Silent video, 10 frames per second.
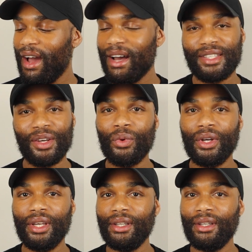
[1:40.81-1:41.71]
At
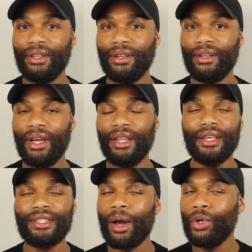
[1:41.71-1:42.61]

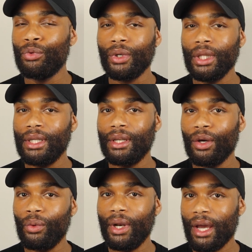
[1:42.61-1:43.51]
that time we really didn't
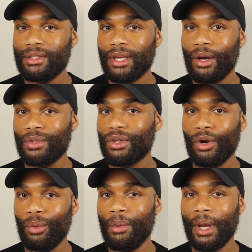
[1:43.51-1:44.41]
know when outside was going
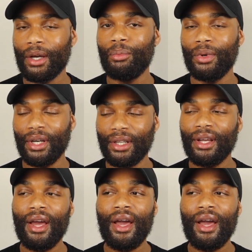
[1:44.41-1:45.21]
to open back up, but